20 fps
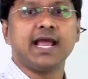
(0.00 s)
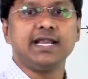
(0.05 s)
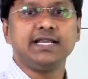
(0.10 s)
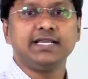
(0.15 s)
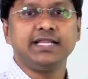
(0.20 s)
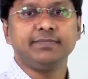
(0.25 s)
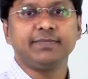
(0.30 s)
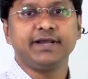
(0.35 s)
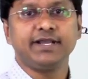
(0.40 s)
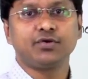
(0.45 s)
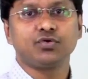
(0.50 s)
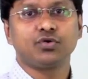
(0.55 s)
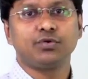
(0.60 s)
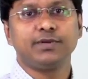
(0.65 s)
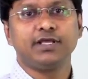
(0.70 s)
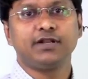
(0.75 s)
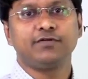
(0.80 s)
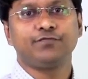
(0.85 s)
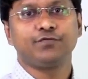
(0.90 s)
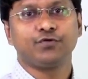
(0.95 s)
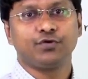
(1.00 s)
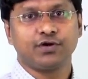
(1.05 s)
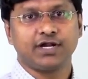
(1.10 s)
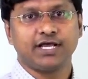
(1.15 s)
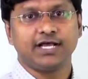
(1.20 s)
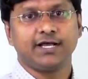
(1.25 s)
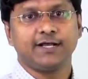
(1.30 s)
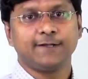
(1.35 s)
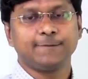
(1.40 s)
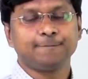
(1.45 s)
antimicrobial
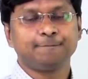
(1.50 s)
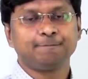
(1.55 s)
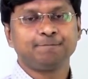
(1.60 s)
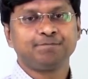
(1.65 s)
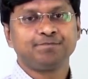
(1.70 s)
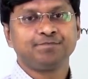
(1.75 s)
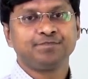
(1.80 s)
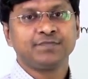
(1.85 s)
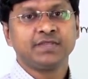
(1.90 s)
flora